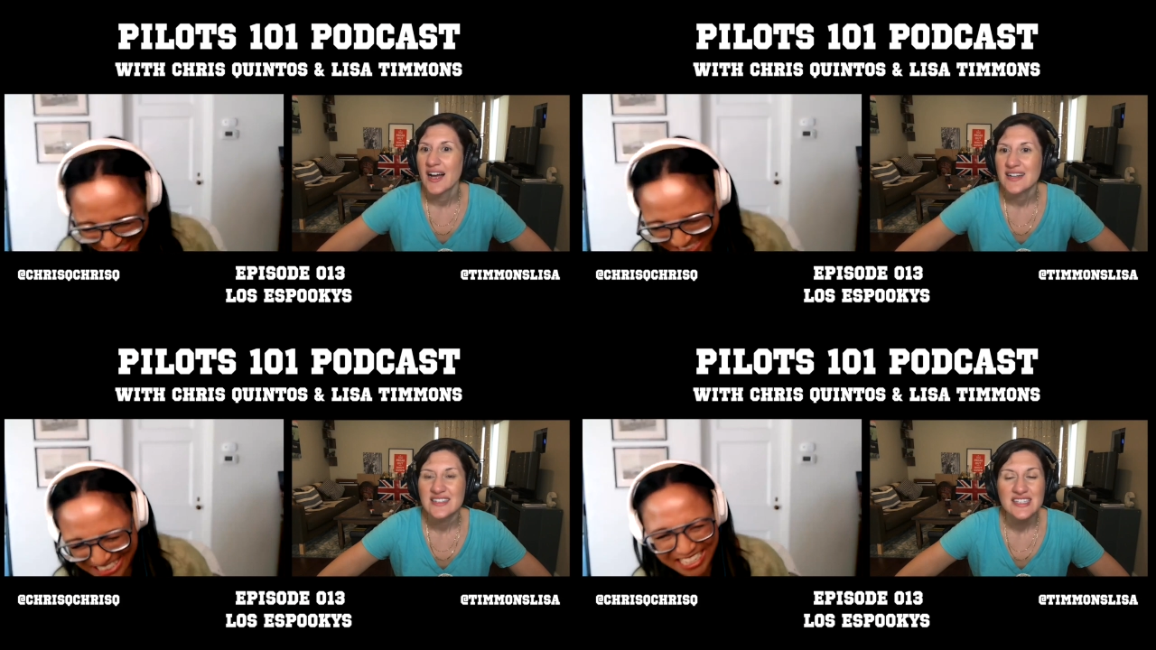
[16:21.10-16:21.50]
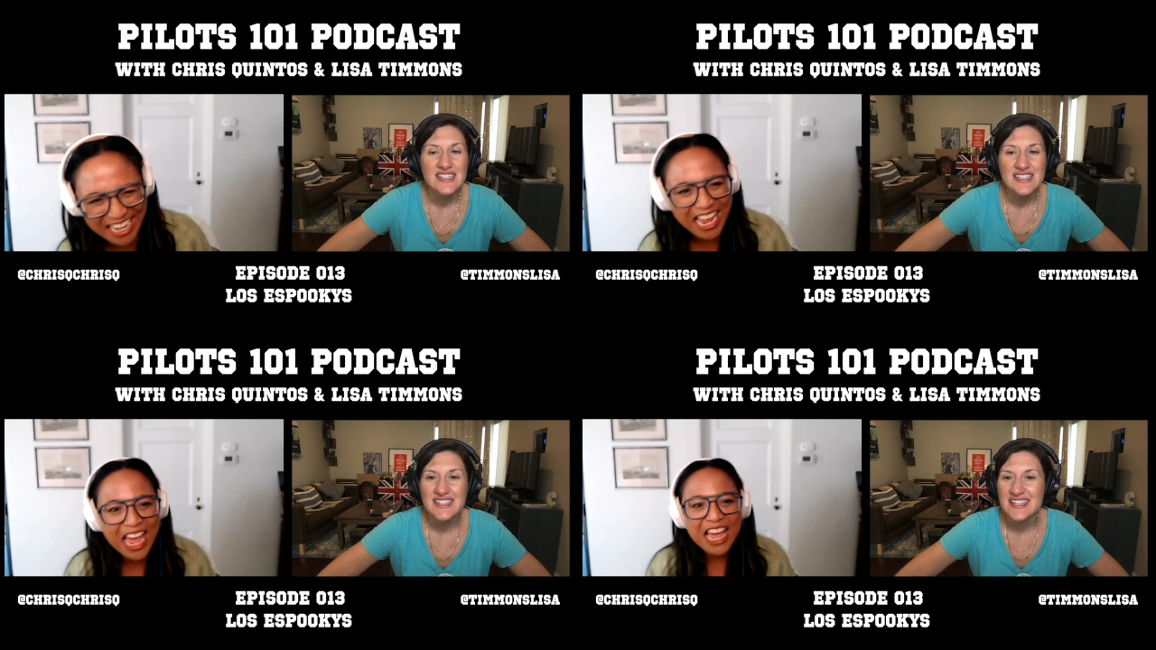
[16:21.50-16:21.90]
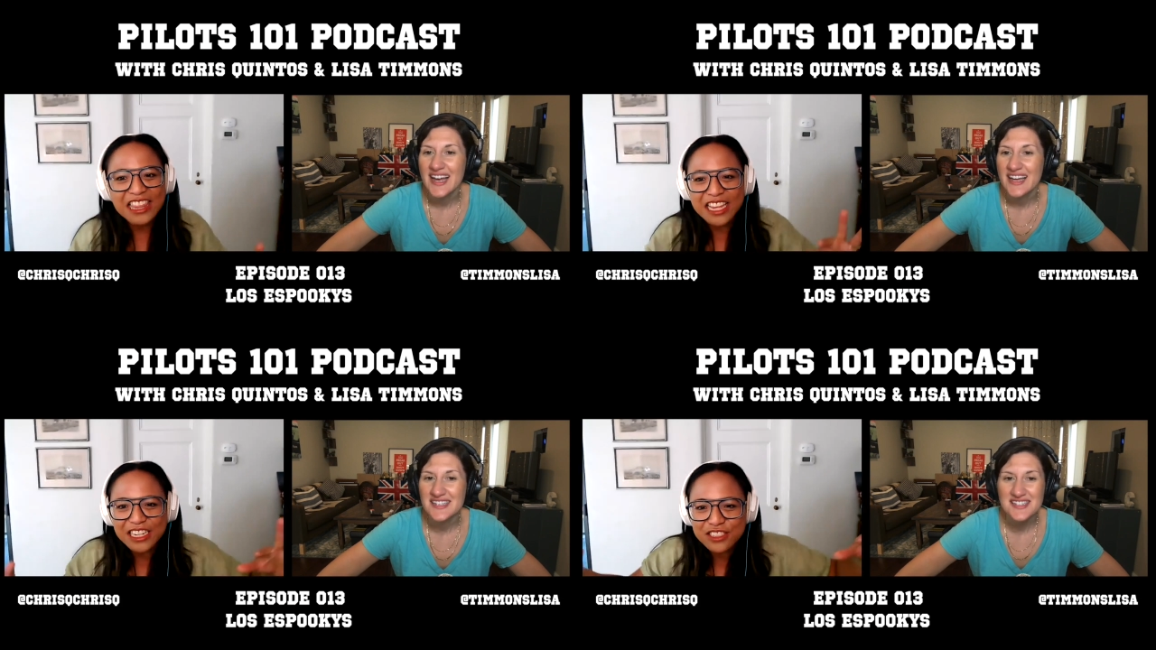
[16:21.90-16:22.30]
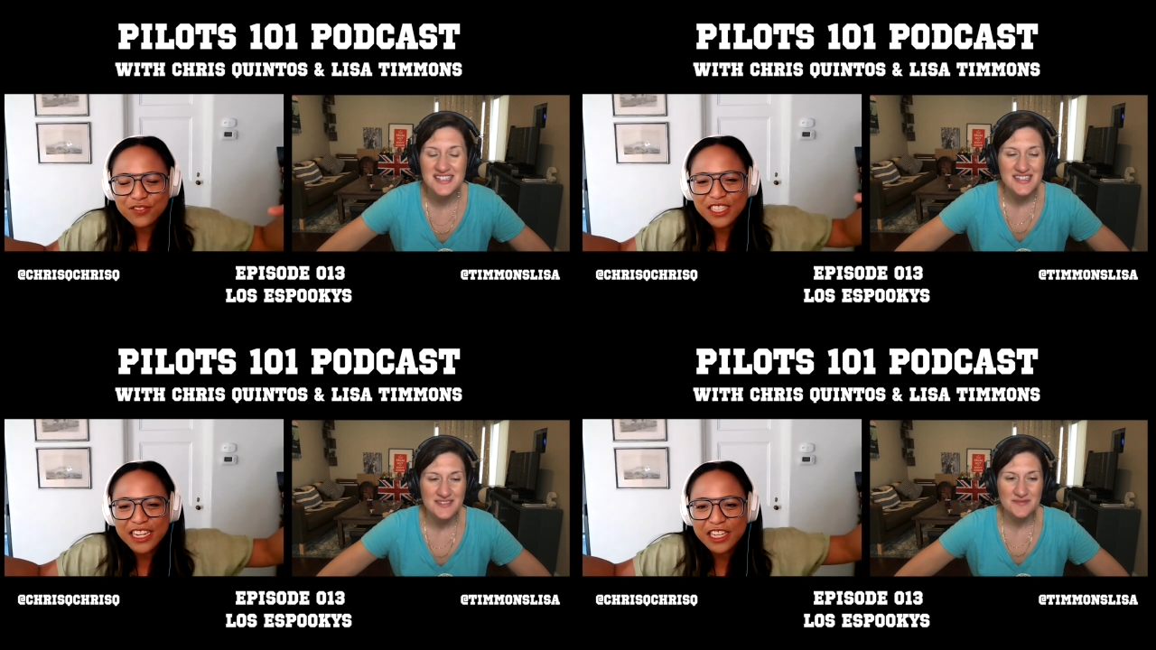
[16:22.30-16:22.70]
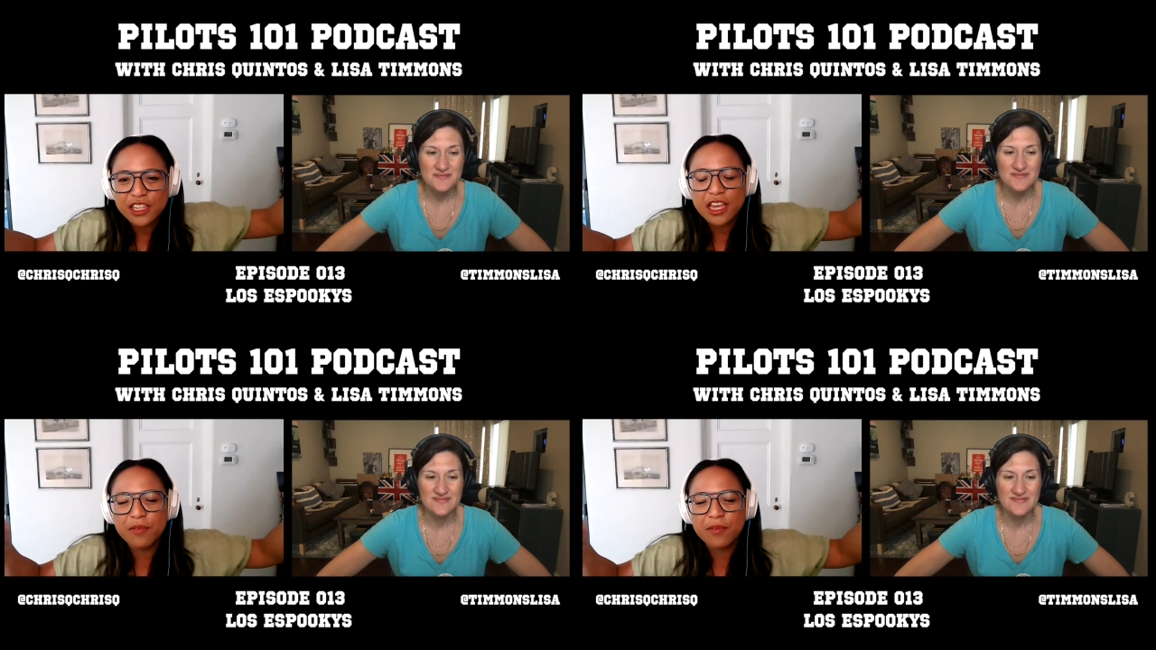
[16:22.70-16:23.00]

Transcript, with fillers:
Speaker 1: just like, yes. like I just feel like